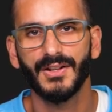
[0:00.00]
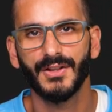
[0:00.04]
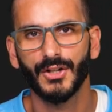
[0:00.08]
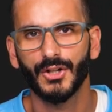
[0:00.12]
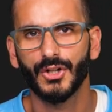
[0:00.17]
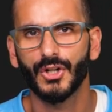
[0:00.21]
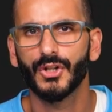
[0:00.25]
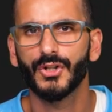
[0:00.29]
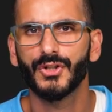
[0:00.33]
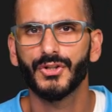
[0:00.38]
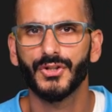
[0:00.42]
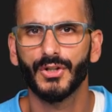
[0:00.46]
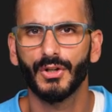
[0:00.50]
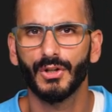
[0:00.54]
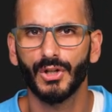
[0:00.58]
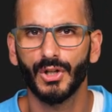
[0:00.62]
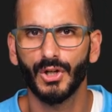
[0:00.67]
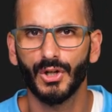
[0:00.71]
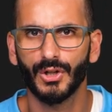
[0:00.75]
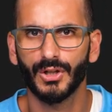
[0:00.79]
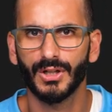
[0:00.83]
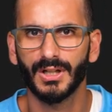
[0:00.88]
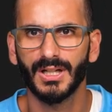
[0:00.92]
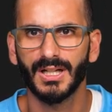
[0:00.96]
the console
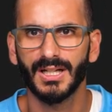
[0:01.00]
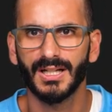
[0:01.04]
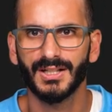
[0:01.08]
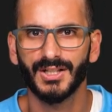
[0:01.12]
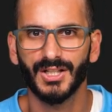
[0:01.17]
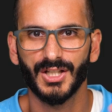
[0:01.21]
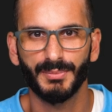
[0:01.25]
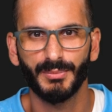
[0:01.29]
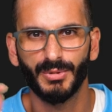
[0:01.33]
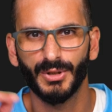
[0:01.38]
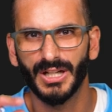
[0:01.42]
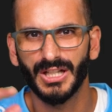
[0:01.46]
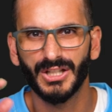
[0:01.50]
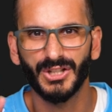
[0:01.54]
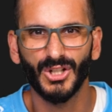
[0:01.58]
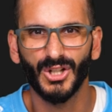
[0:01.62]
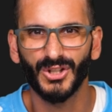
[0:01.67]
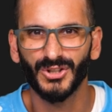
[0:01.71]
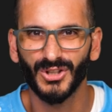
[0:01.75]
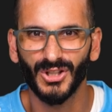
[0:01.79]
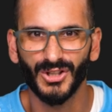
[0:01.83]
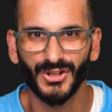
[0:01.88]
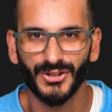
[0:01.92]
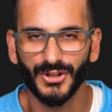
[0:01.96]
log just putting
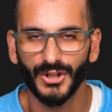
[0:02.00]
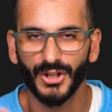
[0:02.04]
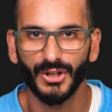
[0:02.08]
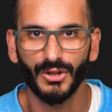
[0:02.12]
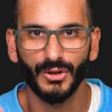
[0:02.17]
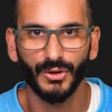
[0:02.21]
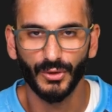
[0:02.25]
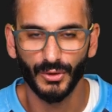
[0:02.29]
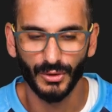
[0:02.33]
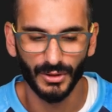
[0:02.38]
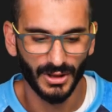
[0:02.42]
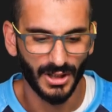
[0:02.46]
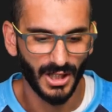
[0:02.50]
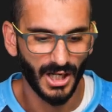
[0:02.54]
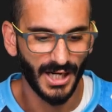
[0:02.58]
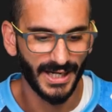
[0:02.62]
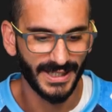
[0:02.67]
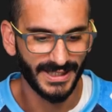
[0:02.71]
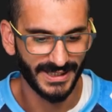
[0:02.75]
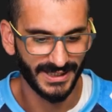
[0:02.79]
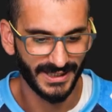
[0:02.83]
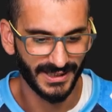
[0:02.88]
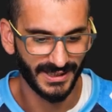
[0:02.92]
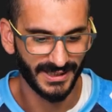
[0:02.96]
dot dot dot or
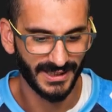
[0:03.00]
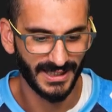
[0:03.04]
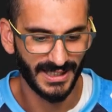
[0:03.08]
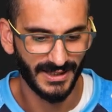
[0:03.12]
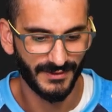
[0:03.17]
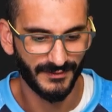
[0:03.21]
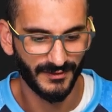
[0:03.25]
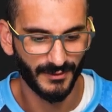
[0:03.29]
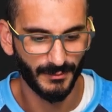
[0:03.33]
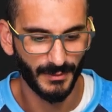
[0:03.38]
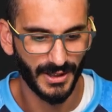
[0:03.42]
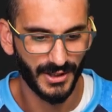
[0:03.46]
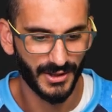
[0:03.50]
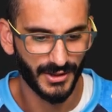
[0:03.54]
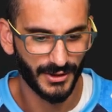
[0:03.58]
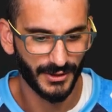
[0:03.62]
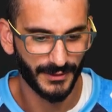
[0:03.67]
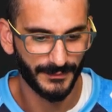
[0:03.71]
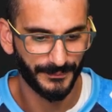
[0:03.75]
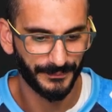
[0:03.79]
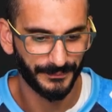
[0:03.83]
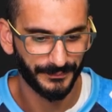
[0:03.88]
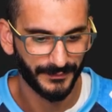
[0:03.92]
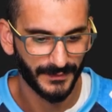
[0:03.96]
hiding the,
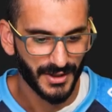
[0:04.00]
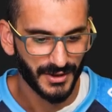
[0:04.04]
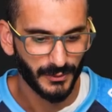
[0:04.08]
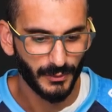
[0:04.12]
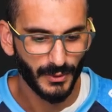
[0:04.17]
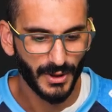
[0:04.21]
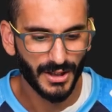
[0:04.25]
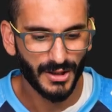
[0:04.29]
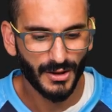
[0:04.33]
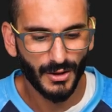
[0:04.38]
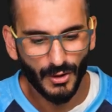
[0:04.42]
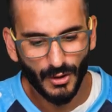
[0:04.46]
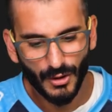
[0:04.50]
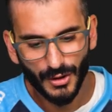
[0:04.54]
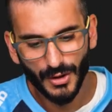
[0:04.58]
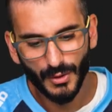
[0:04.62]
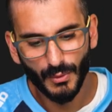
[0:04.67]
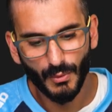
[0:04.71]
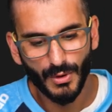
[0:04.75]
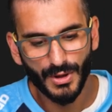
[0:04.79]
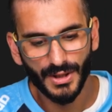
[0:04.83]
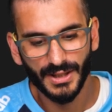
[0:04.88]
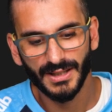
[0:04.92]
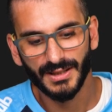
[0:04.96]
information. So we're not gonna
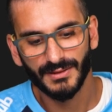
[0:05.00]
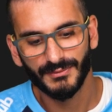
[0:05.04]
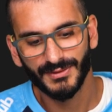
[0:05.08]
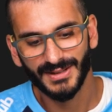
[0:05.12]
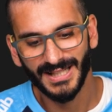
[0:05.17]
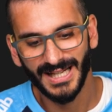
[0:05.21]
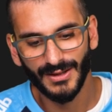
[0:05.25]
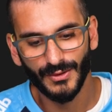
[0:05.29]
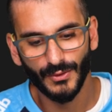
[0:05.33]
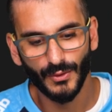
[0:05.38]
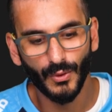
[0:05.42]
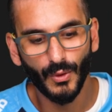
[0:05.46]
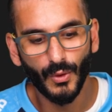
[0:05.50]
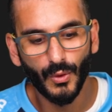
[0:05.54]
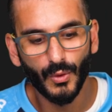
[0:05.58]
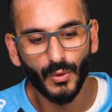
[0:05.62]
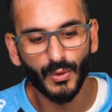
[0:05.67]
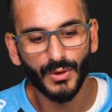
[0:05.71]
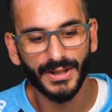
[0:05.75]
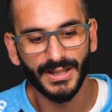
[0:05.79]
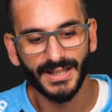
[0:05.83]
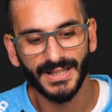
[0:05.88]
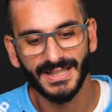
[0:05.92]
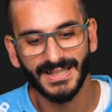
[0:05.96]
wanna send
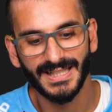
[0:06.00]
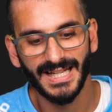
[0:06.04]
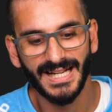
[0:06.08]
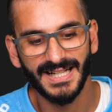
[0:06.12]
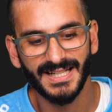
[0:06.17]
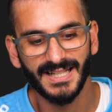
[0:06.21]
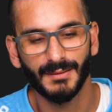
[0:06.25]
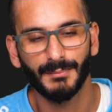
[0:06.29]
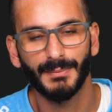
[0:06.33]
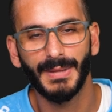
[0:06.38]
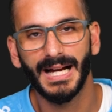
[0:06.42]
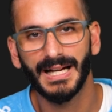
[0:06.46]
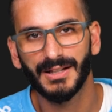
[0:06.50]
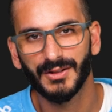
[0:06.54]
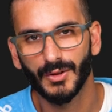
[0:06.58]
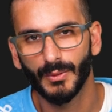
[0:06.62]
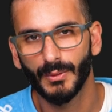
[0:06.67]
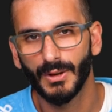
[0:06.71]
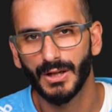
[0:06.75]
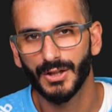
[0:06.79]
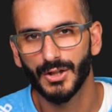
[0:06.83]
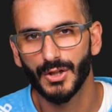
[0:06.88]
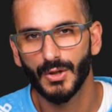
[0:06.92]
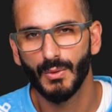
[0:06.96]
all this data back to
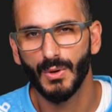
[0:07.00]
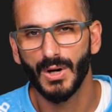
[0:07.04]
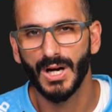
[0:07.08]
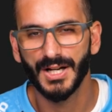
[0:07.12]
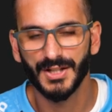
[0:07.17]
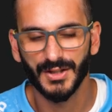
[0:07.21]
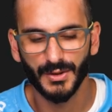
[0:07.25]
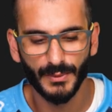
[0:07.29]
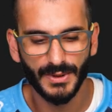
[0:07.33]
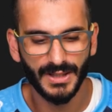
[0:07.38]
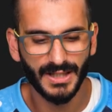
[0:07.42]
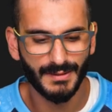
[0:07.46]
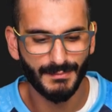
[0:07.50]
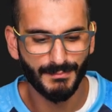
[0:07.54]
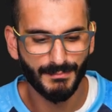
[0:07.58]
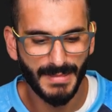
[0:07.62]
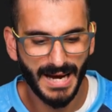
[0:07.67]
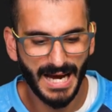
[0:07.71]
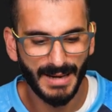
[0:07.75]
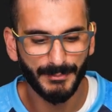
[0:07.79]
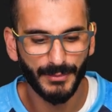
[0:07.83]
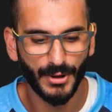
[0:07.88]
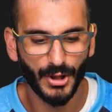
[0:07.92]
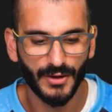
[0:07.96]
our UI. So we could
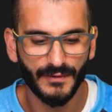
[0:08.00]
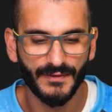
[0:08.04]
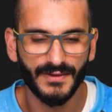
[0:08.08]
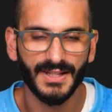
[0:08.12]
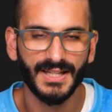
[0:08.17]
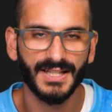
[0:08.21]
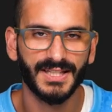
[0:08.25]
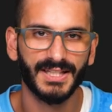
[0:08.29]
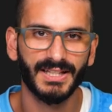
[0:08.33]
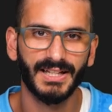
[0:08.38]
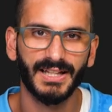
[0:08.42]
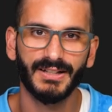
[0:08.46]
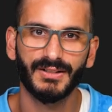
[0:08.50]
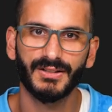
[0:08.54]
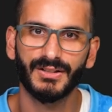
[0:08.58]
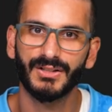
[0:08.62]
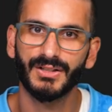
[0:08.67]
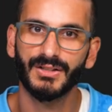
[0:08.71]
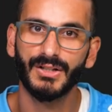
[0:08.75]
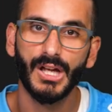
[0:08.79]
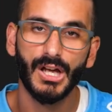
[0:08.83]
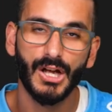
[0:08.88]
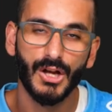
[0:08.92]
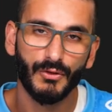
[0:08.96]
map over this
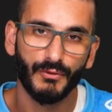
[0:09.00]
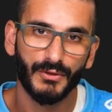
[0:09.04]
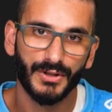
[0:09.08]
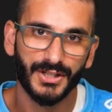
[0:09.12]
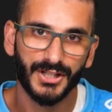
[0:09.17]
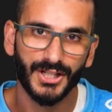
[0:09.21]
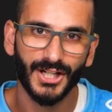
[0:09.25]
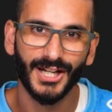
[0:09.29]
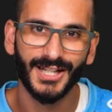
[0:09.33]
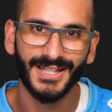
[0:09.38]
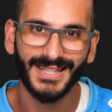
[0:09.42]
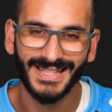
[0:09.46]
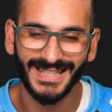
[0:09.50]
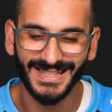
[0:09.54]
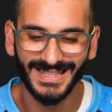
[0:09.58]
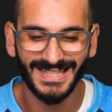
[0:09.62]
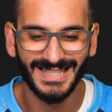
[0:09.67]
and return the